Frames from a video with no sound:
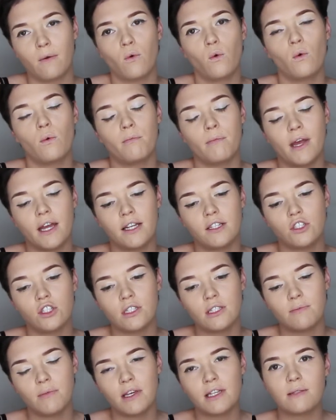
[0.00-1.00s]
or it
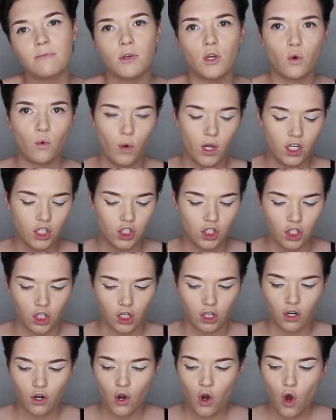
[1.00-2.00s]
just makes me
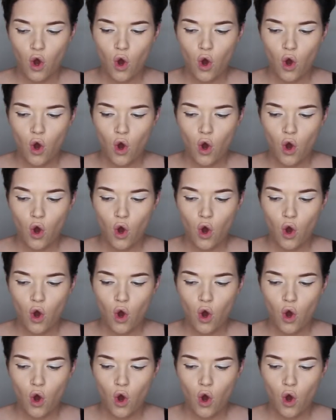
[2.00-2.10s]
question